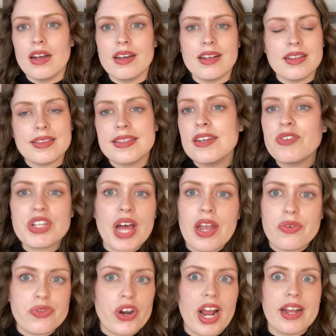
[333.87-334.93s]
live a life
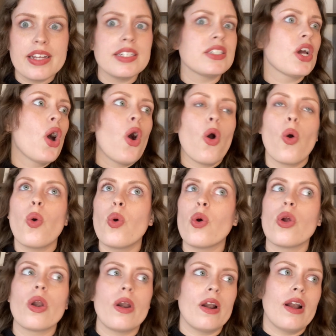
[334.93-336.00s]
right
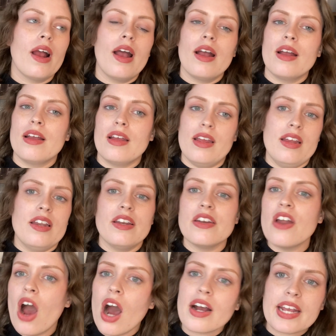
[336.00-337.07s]
or
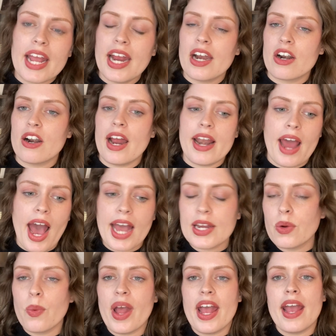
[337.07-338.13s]
not care and hide
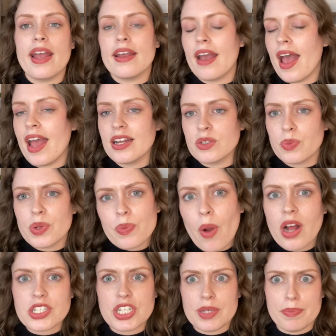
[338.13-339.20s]
away, and we
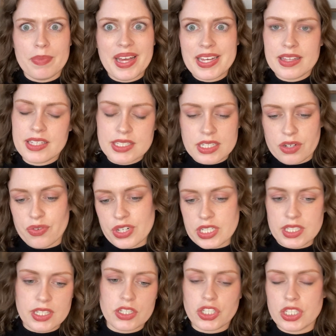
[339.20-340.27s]
watch him make these different
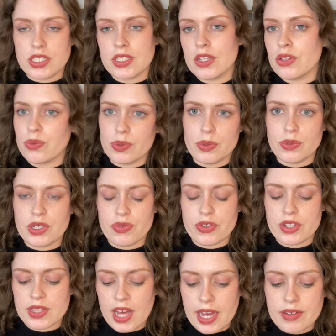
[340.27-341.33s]
decisions through different
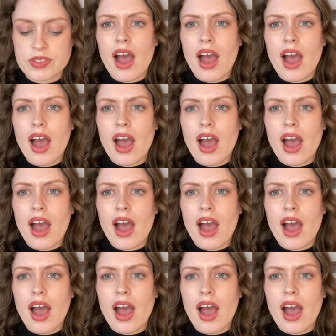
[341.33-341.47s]
lives.